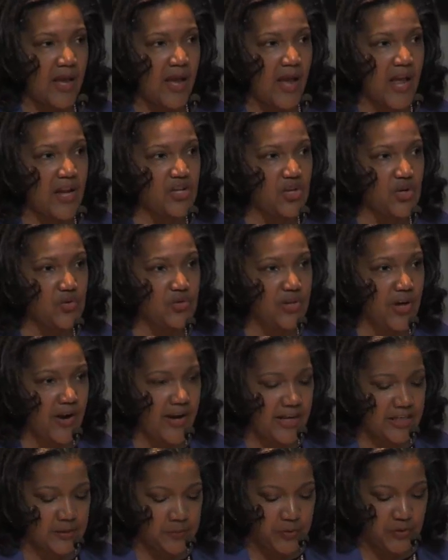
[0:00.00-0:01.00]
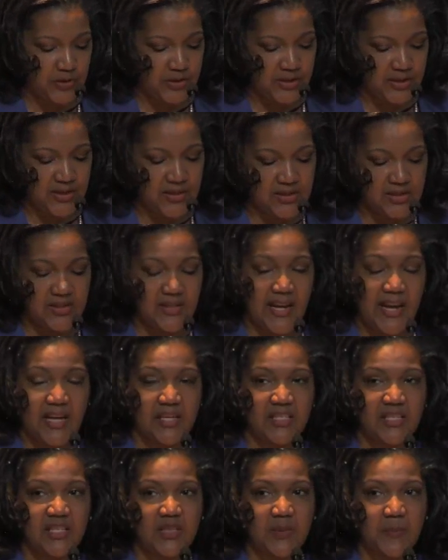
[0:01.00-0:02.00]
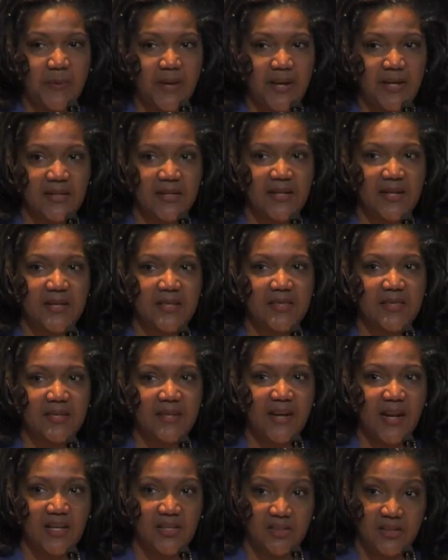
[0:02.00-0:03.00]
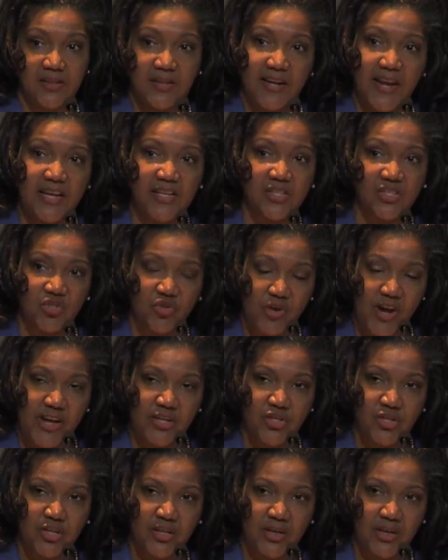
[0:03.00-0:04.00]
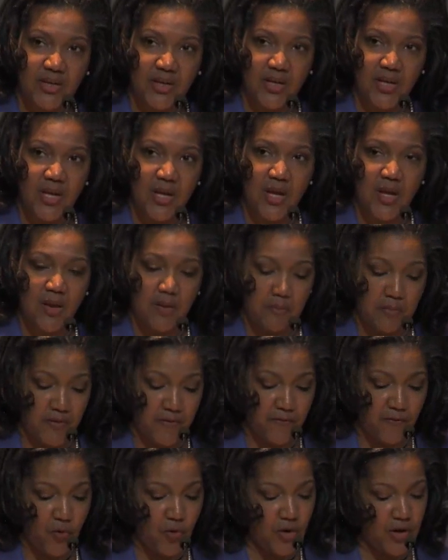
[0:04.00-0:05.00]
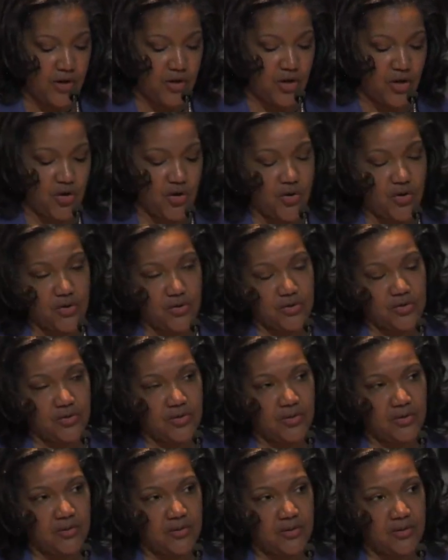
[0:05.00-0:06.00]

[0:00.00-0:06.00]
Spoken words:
and use our expertise to anticipate the next tragedy before it occurs,